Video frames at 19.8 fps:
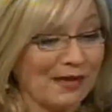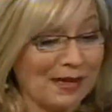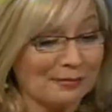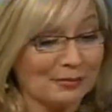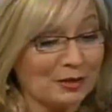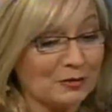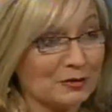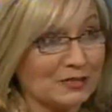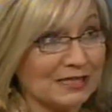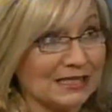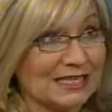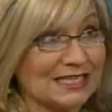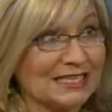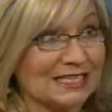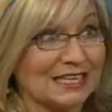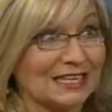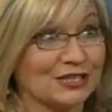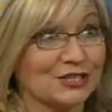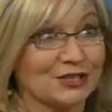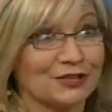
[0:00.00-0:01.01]
family was
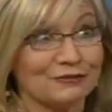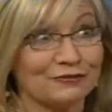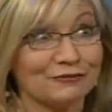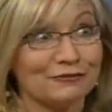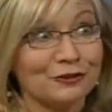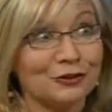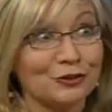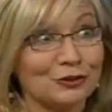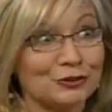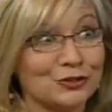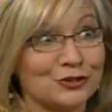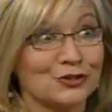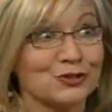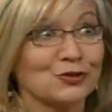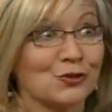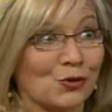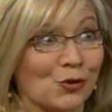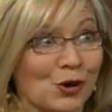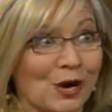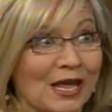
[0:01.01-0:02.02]
listening to the full
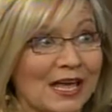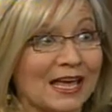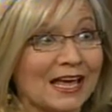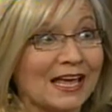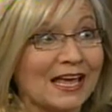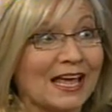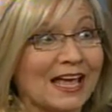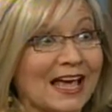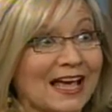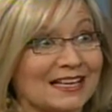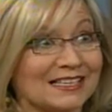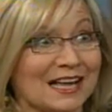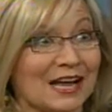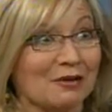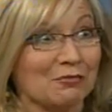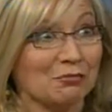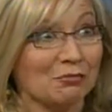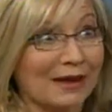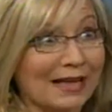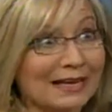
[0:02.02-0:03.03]
story as
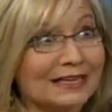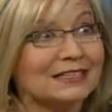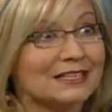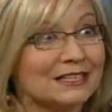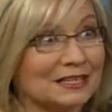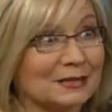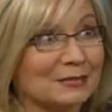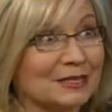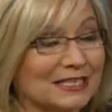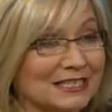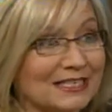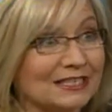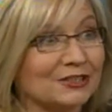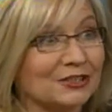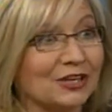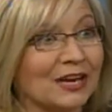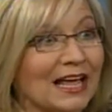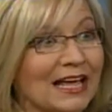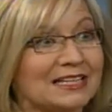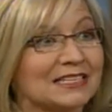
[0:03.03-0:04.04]
I read it to them at
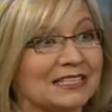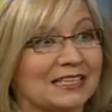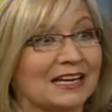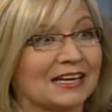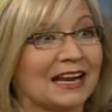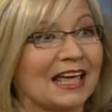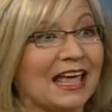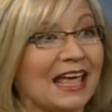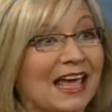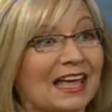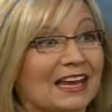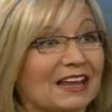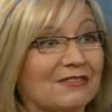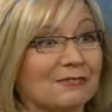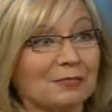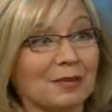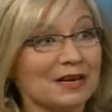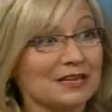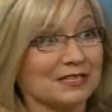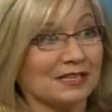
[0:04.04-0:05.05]
dinner last night. And
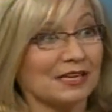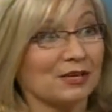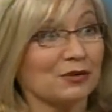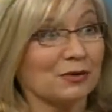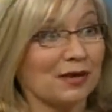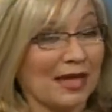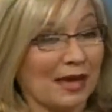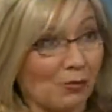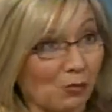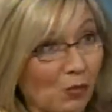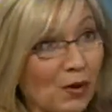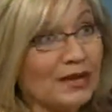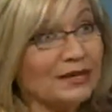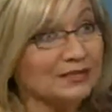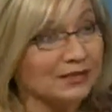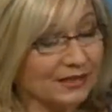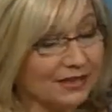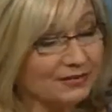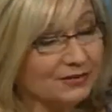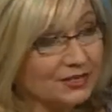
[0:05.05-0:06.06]
even my son, who can't wait
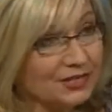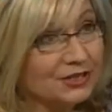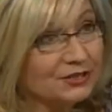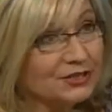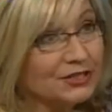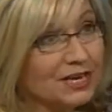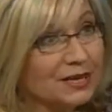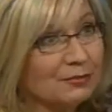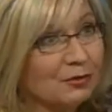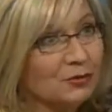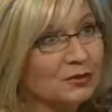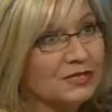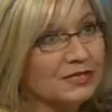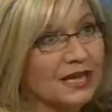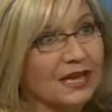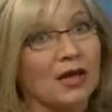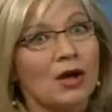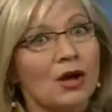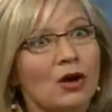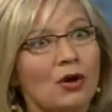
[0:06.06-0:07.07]
to leave the dinner table, was
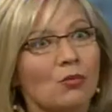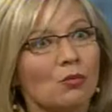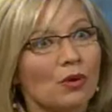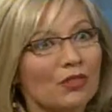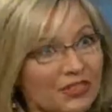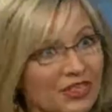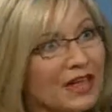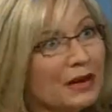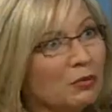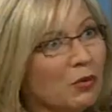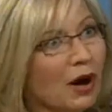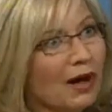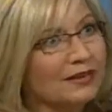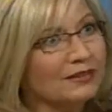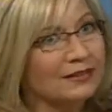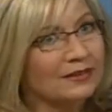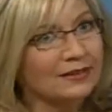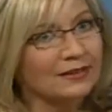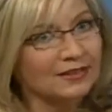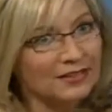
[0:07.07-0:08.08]
saying, "Well, then
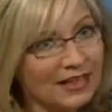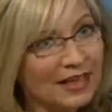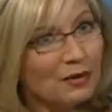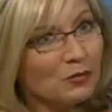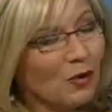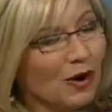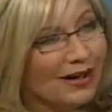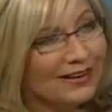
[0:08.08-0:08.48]
what? Then